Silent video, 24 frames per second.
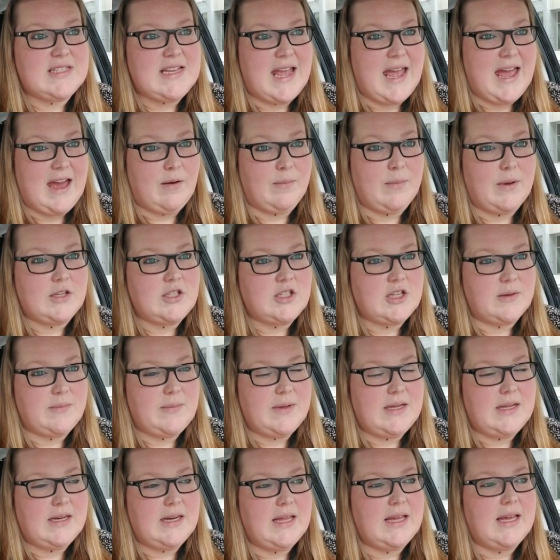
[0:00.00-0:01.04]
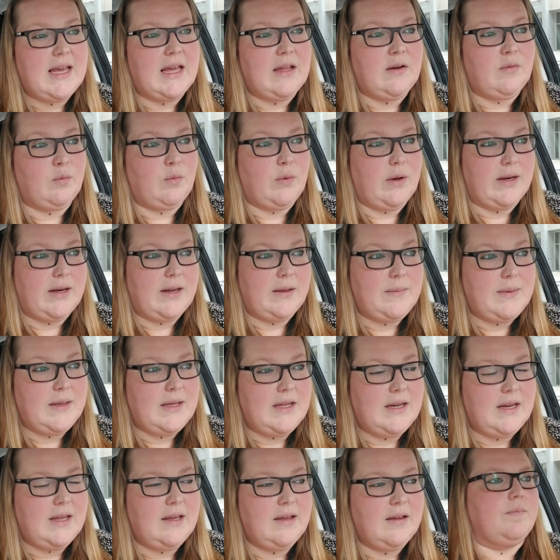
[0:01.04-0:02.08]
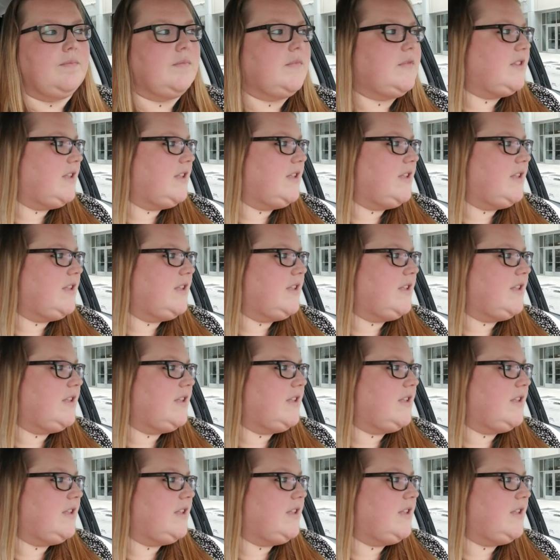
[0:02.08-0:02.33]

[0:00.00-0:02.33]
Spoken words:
to how much I'm eating and when I'm eating.